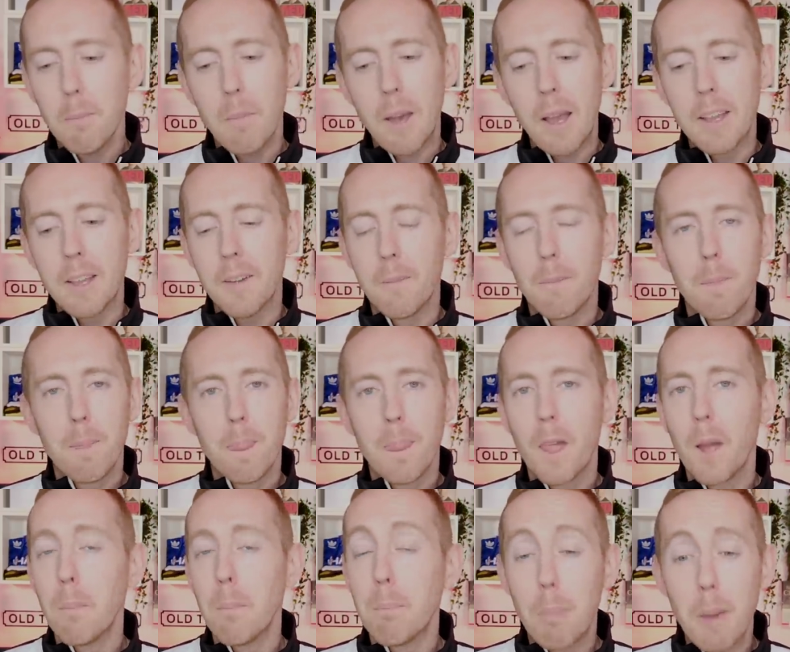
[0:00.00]
mate,
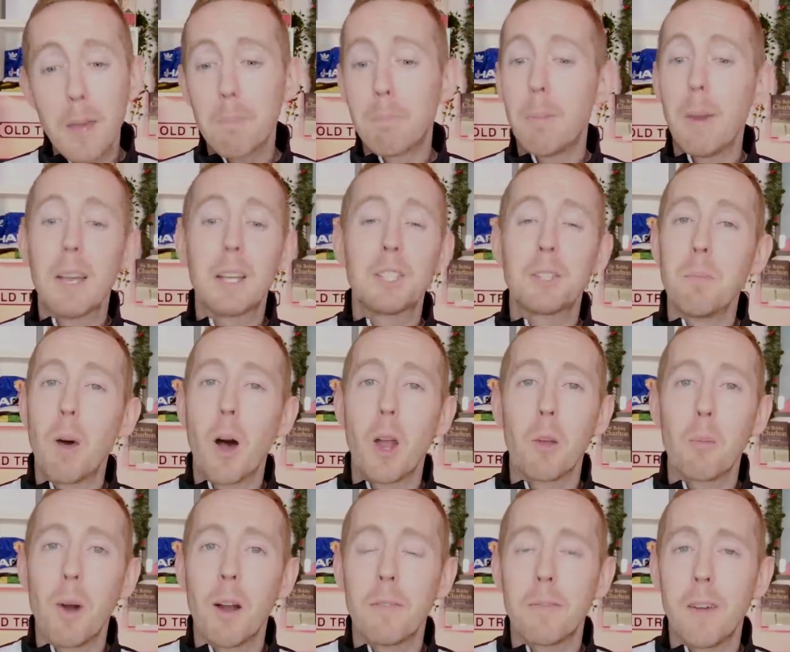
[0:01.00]
big big
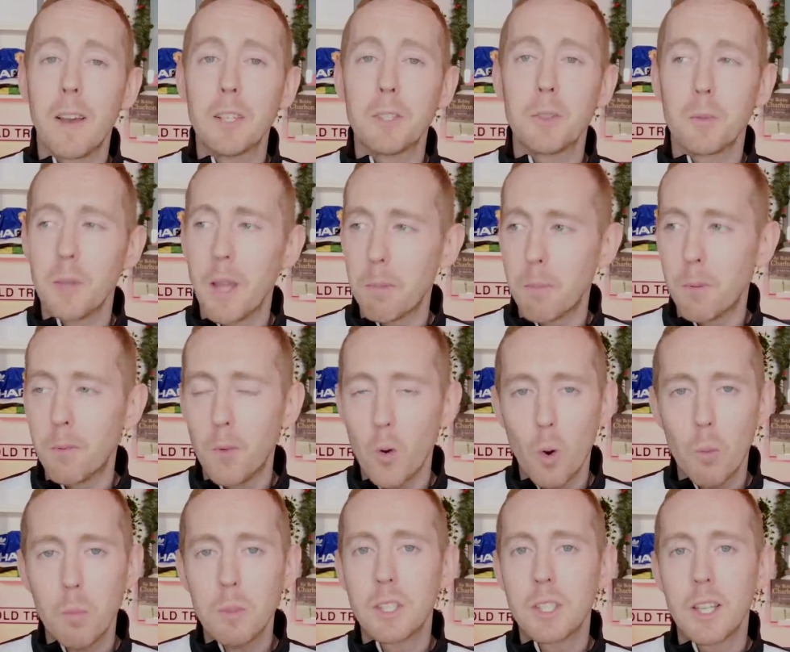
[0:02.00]
smile on my face from that
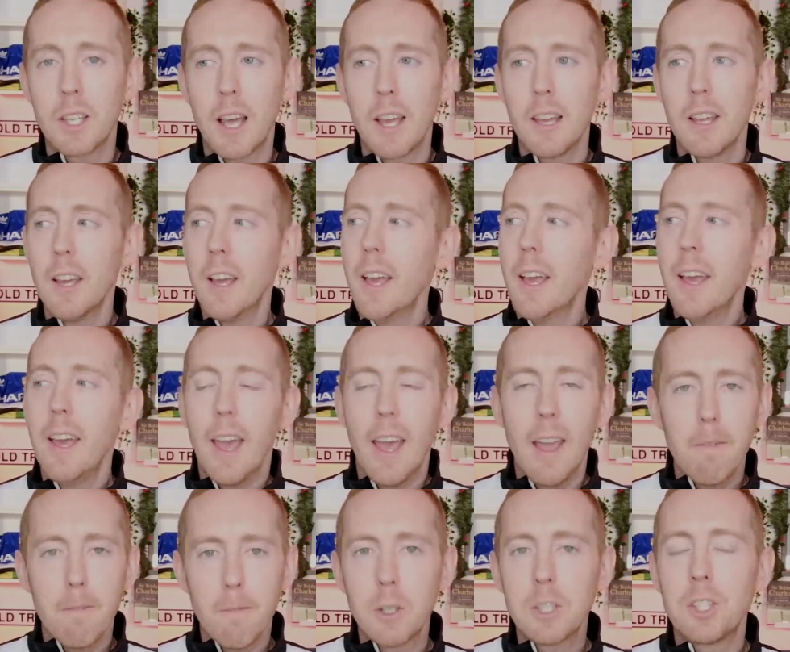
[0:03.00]
performance today.
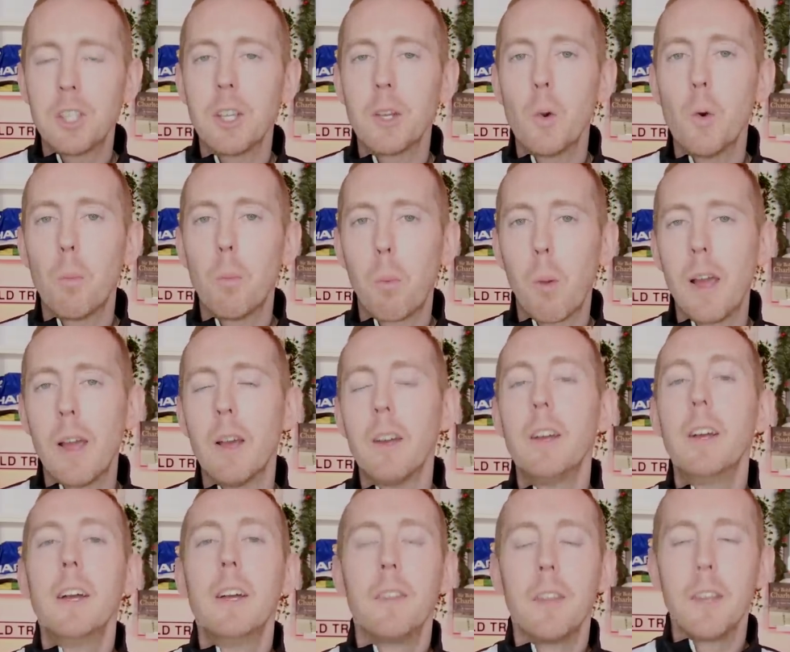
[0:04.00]
Every single
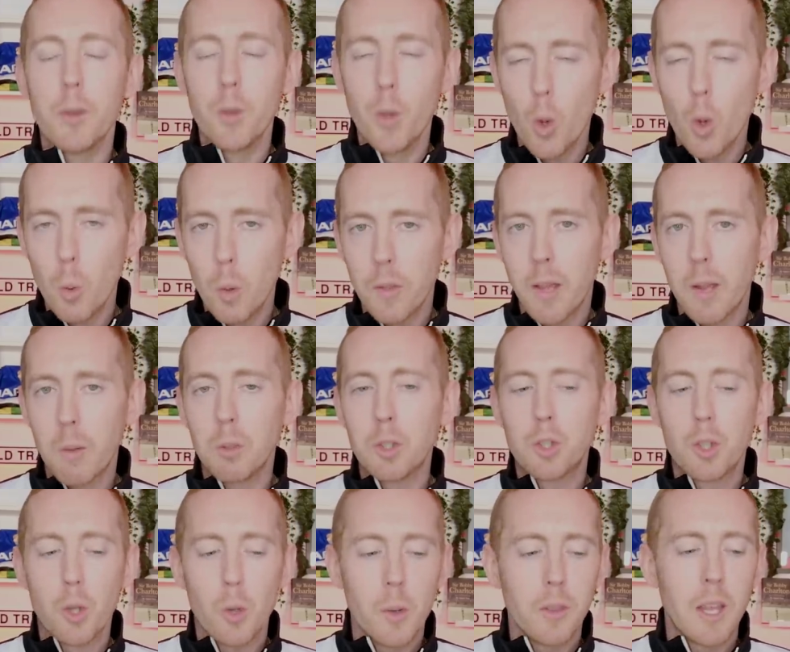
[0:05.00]
player they knew what they were
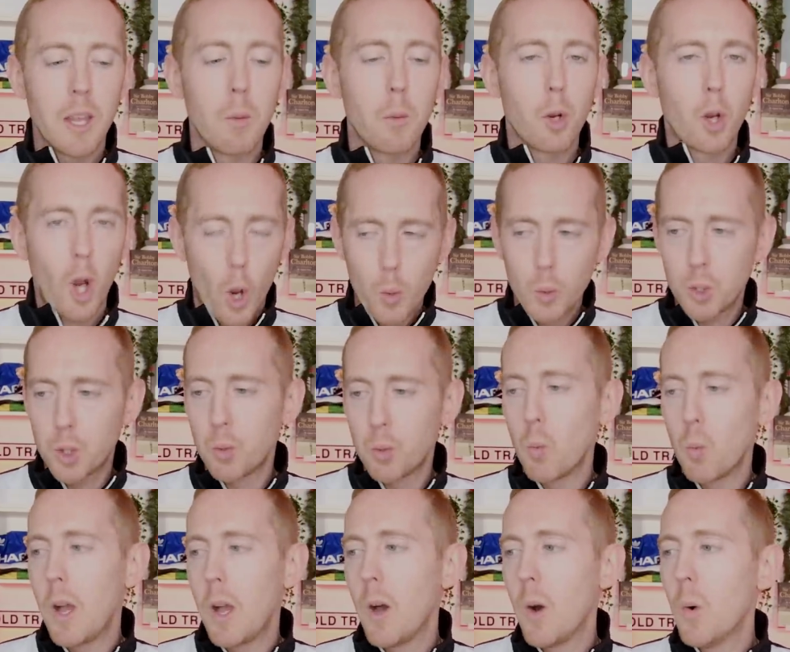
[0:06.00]
doing. They were coached
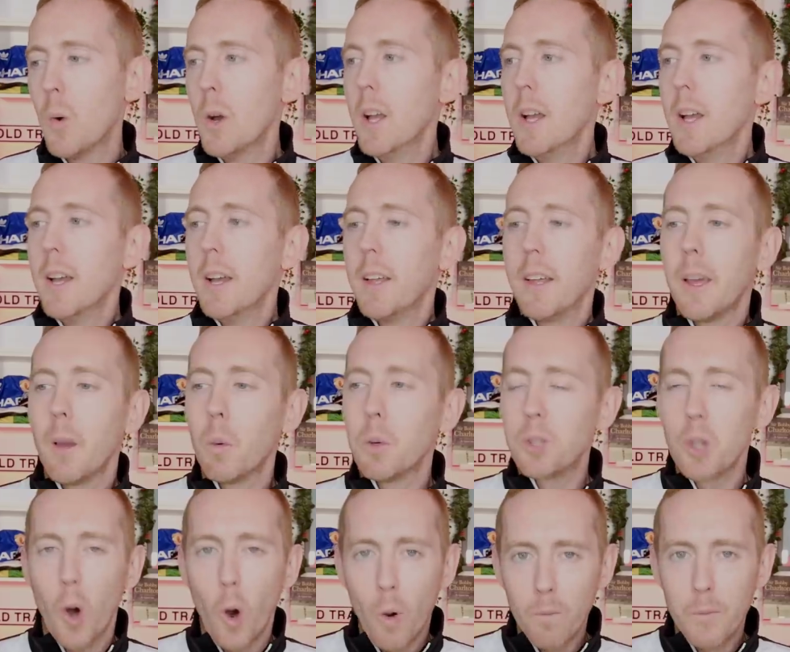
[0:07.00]
well. It
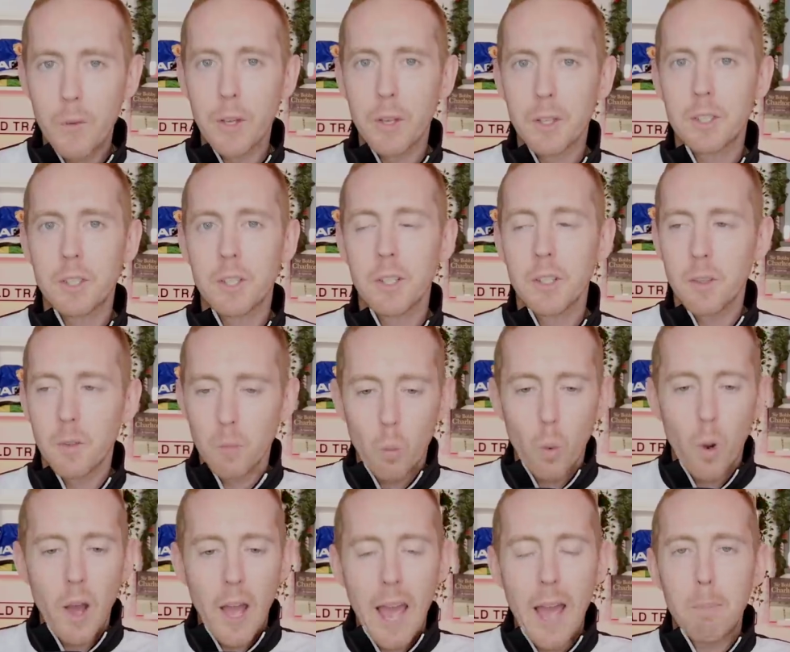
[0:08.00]
was obvious that
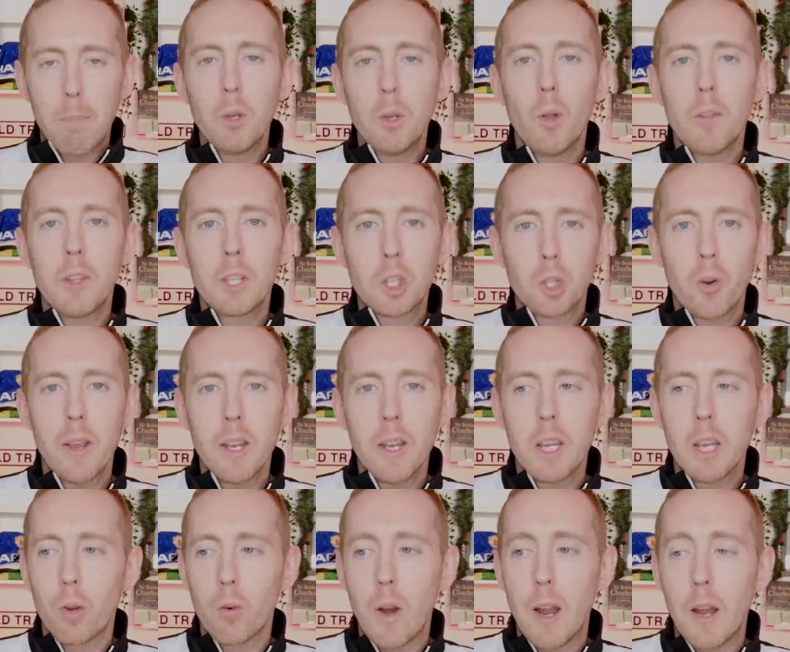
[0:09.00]
what happened on the
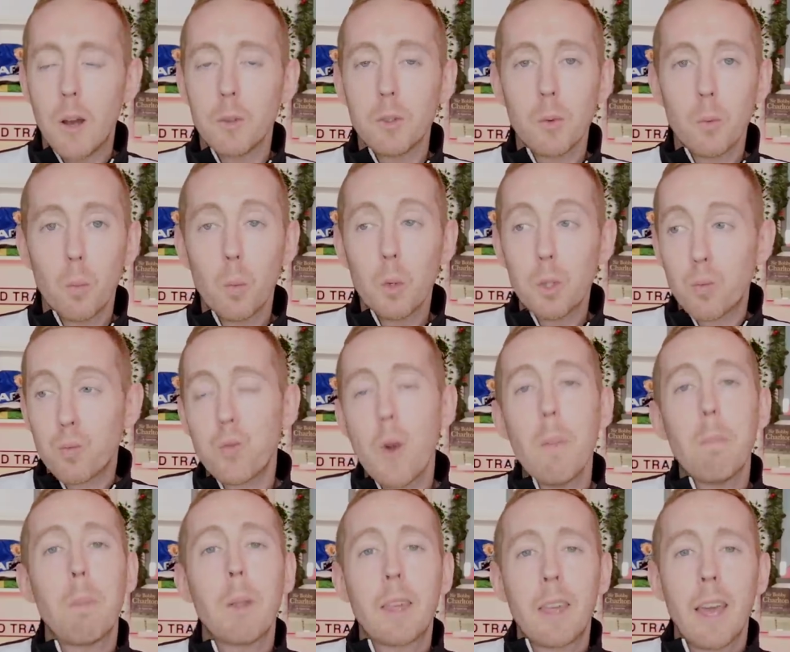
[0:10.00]
training ground was
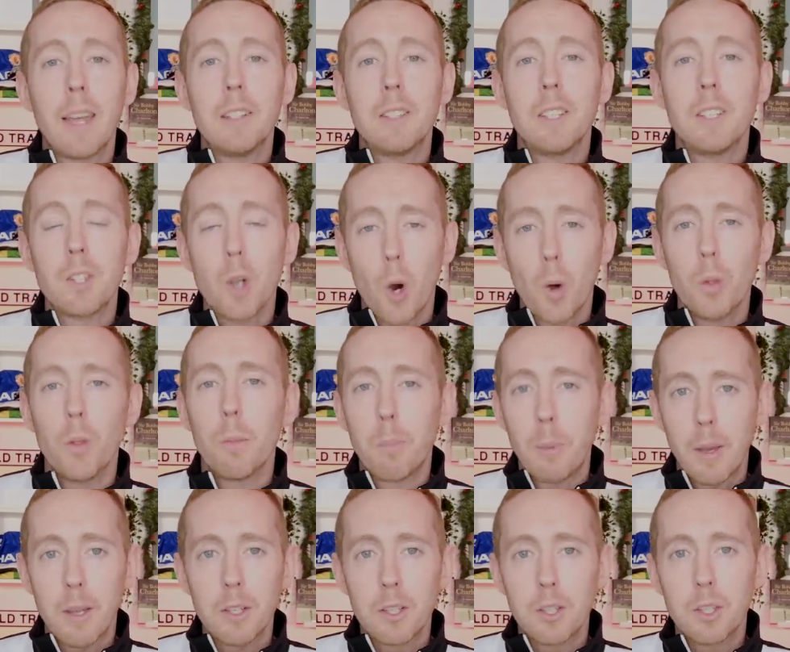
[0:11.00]
replicated on the
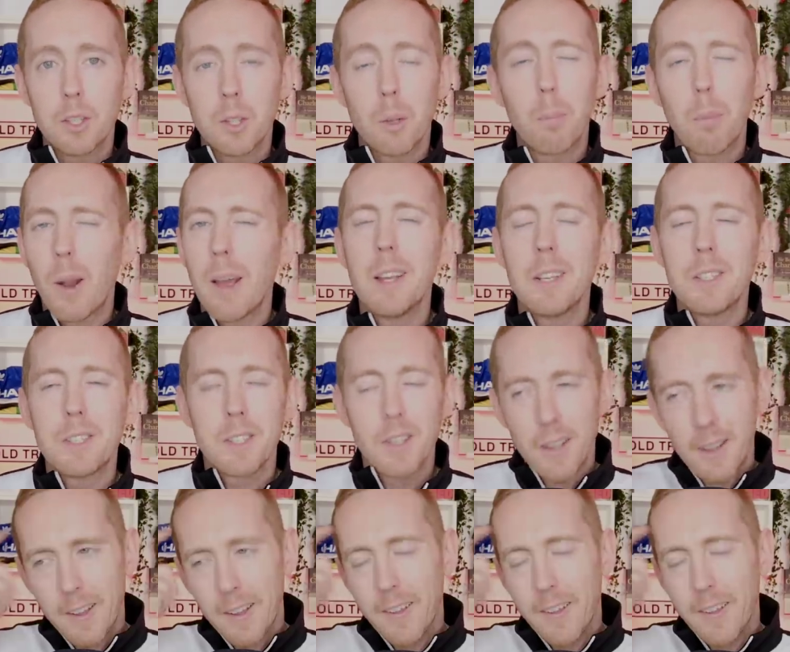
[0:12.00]
pitch. The players,